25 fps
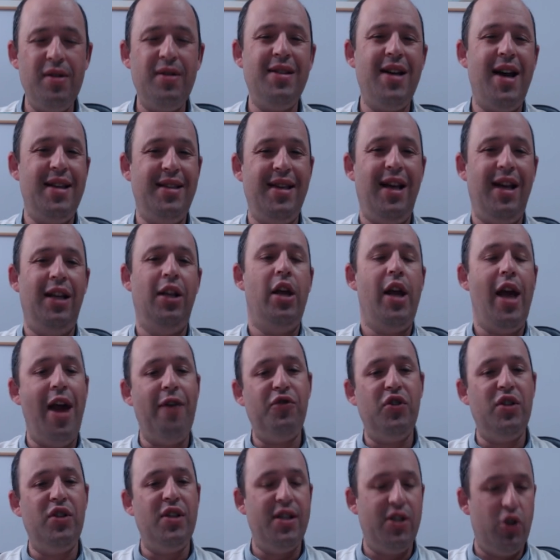side. Suddenly
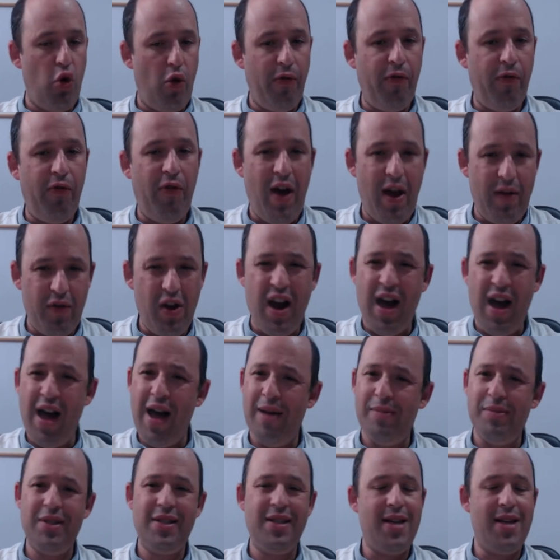f6 or 5
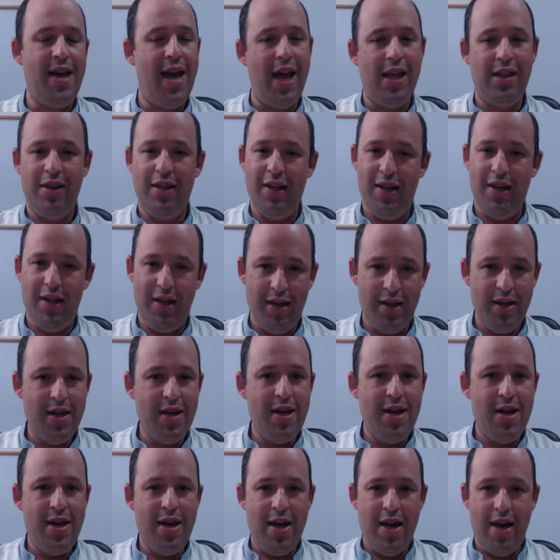comes, and
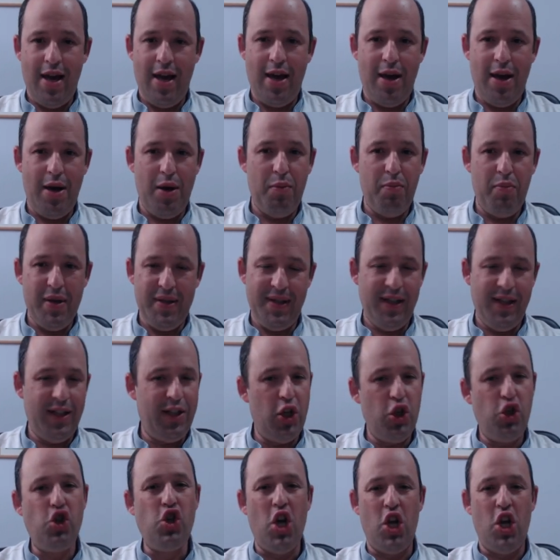
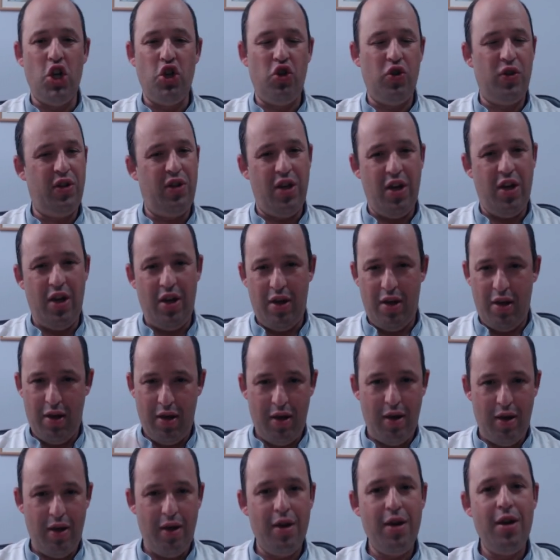basically changes
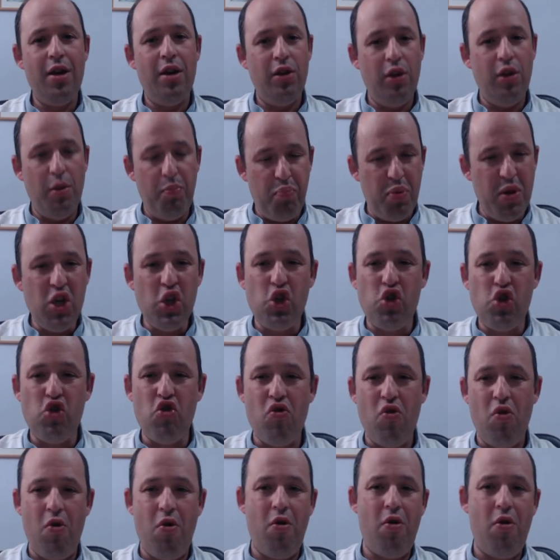the
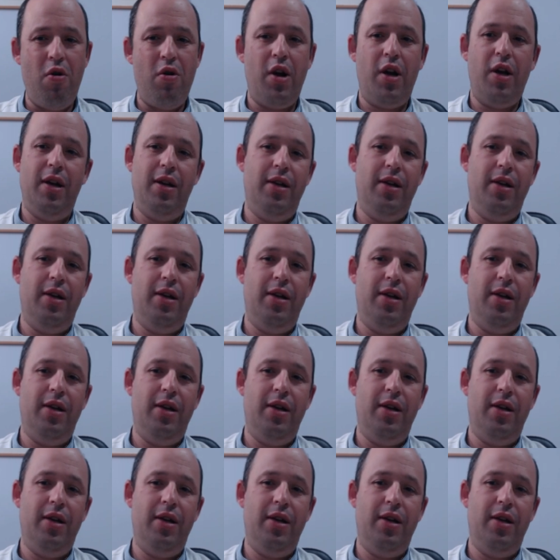picture,